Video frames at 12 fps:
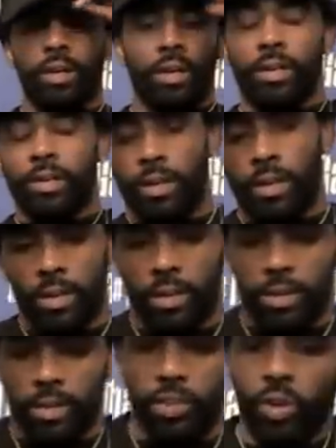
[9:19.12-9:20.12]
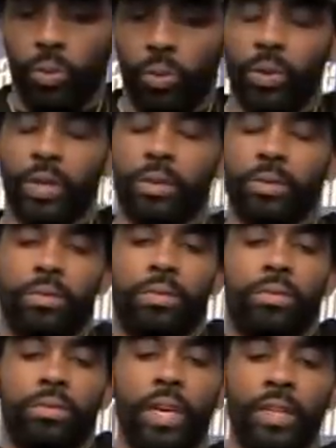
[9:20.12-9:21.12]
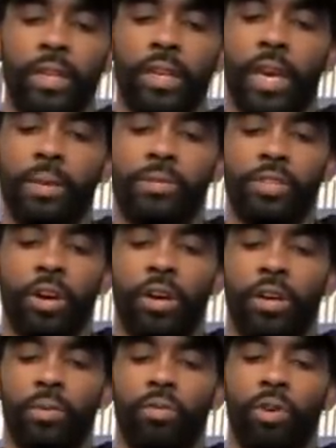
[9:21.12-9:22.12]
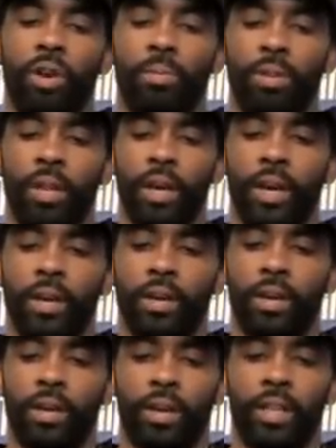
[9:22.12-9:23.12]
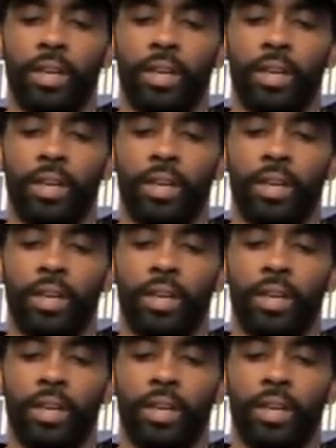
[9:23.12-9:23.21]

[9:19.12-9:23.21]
uh, you know, when we're getting the game started and we run a play uh,